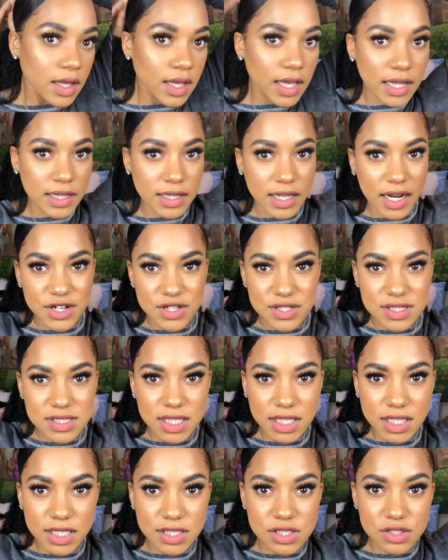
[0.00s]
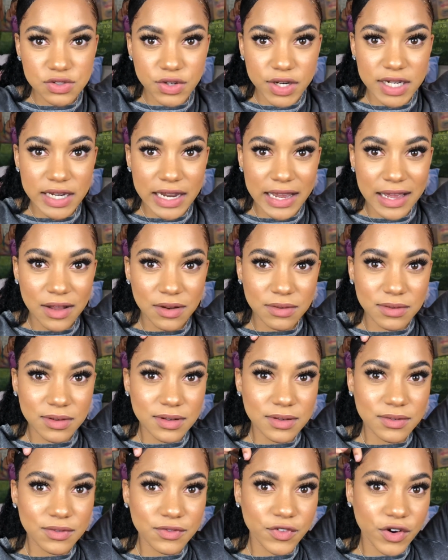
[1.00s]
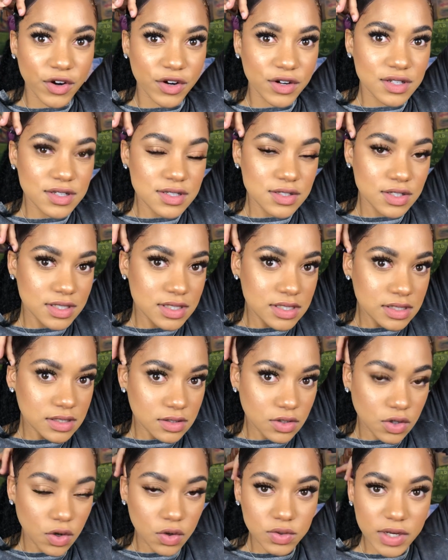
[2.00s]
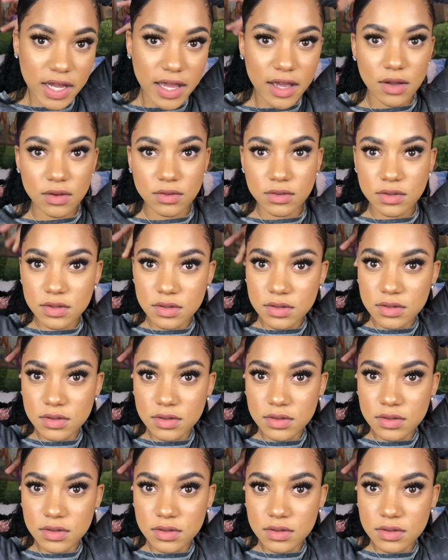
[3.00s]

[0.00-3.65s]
And then I just slick it straight down first. Just go down.